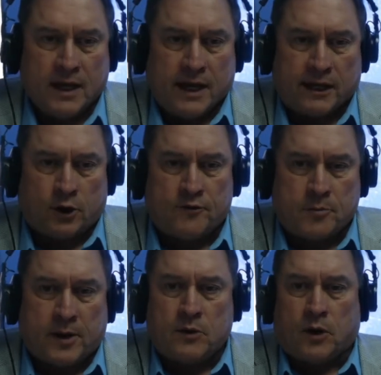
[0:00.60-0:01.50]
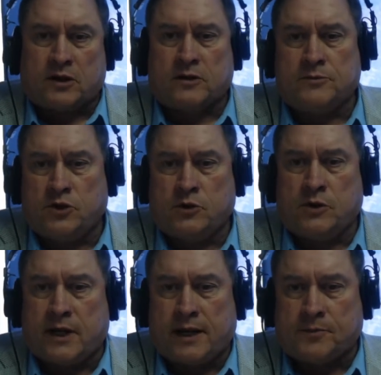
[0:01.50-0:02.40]
Hello, everybody. Welcome
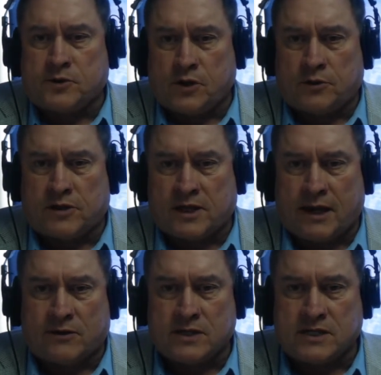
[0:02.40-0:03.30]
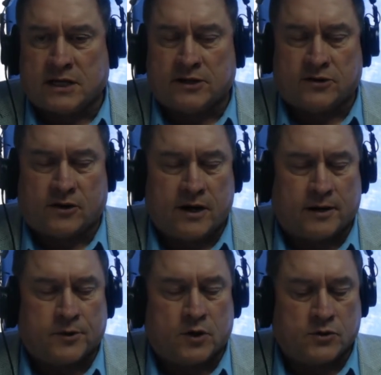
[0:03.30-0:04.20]
to an episode of The County Seat
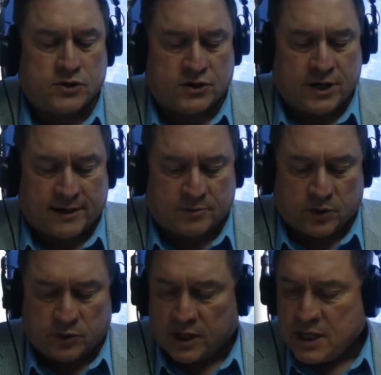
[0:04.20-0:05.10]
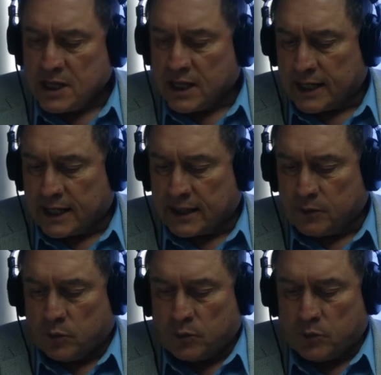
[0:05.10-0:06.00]
Underground. I'm your host, Chad Booth. Uh,
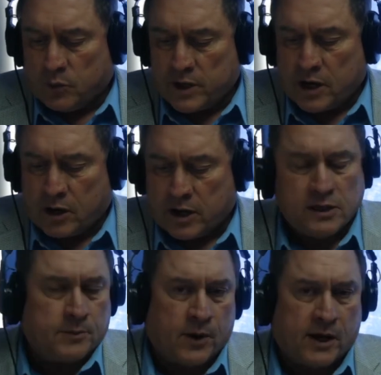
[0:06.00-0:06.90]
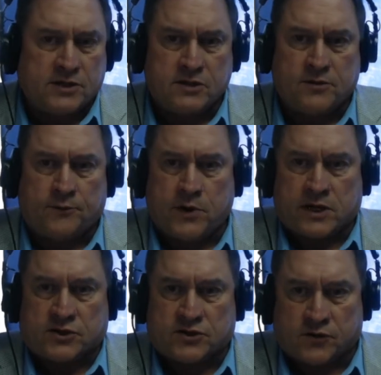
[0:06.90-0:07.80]
we are in the process of
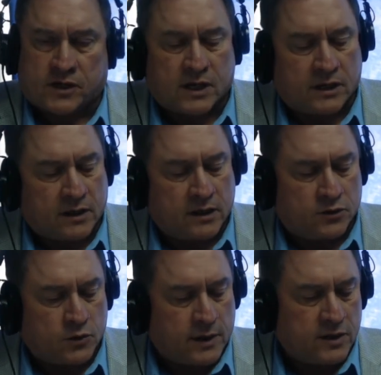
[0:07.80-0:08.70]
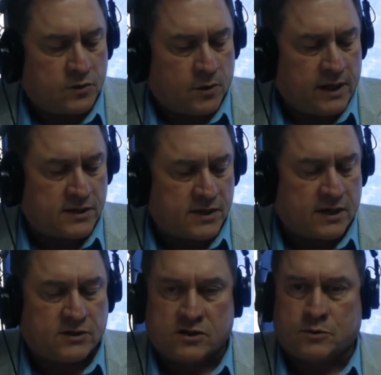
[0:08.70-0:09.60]
redistricting. In twenty twenty, a
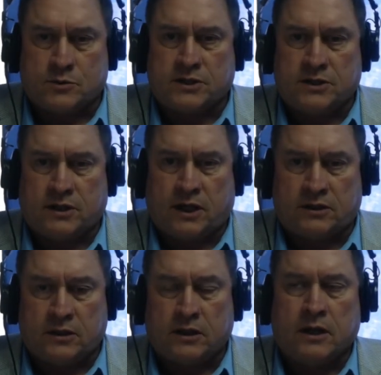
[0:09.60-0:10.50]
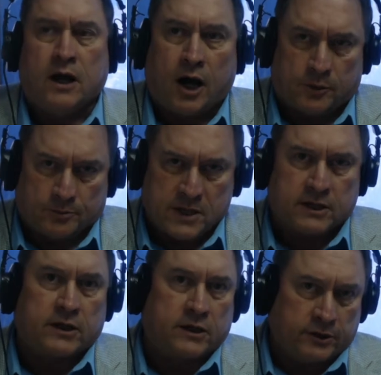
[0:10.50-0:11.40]
census was conducted,
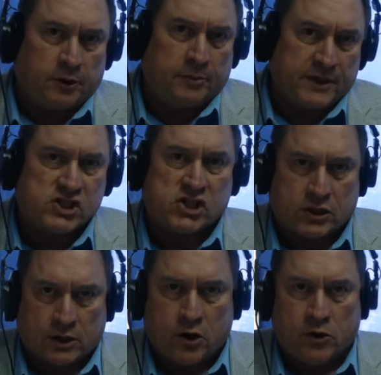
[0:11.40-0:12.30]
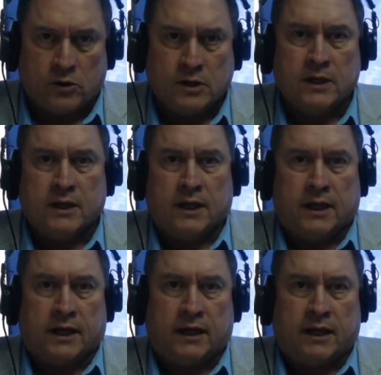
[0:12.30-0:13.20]
albeit a little bit slow
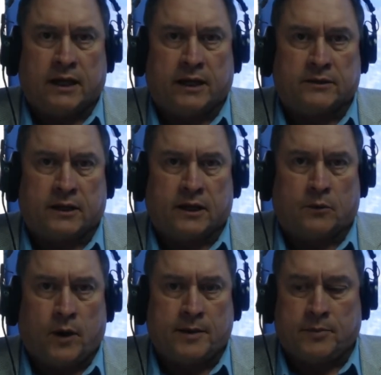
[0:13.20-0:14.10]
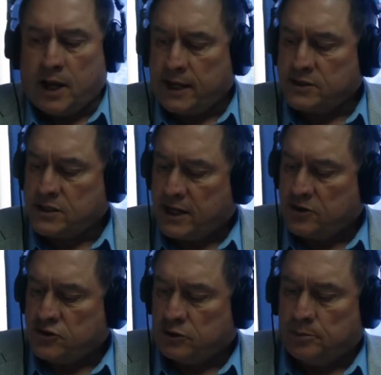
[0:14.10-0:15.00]
uh, and uh, way behind
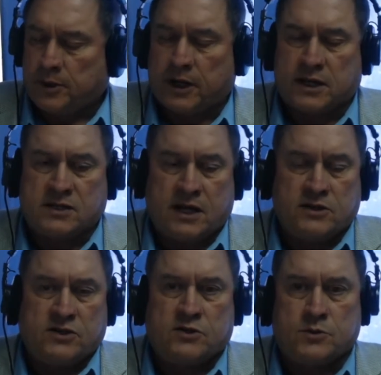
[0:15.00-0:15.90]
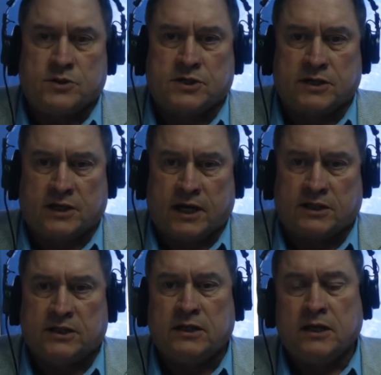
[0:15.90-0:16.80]
schedule, but a census was
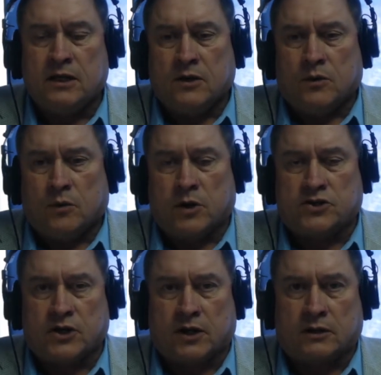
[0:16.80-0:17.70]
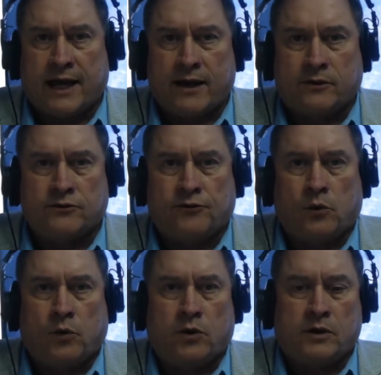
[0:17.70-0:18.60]
conducted which allowed
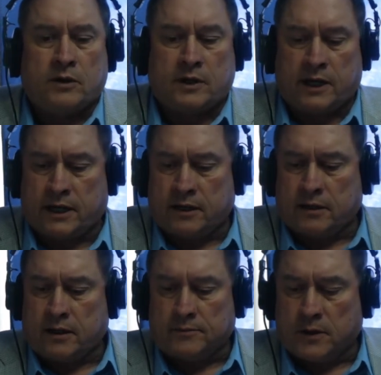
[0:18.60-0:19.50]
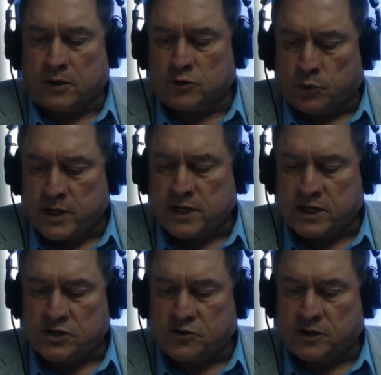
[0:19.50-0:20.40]
for uh,
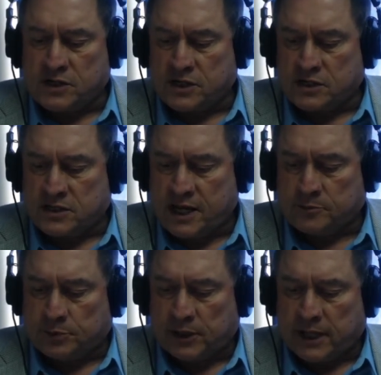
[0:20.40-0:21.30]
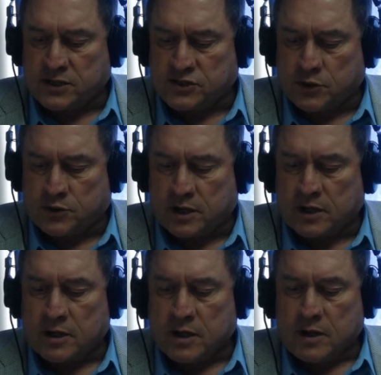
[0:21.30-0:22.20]
redistricting to take place so that
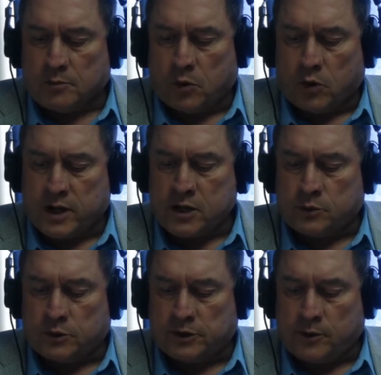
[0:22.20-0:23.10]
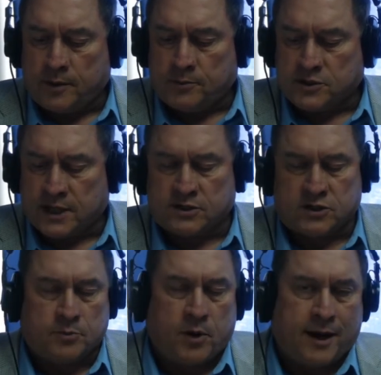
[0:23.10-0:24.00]
it more equally represents
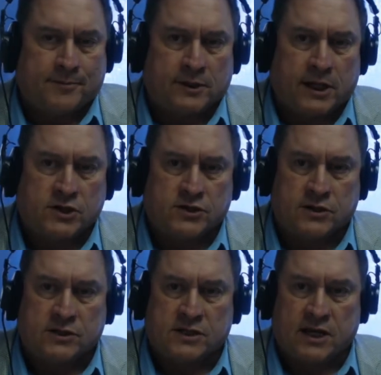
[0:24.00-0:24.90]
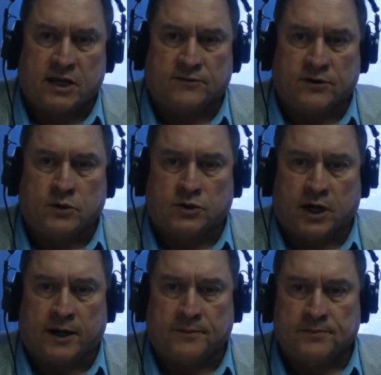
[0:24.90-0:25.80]
the population of the state of Utah.